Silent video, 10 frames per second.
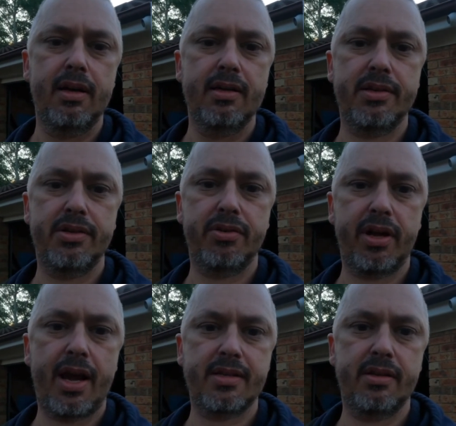citric
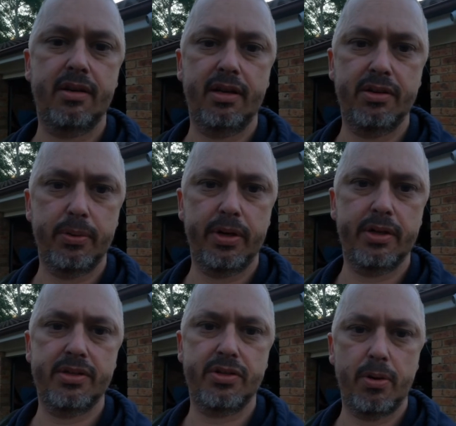acid in doing
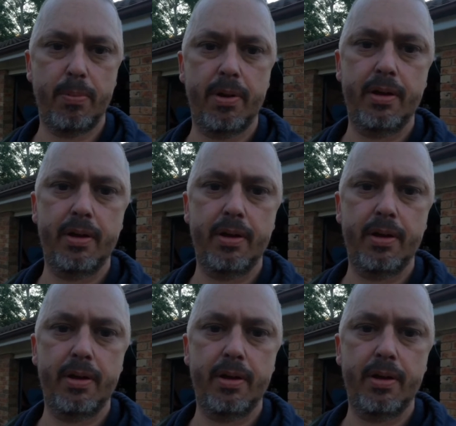its job.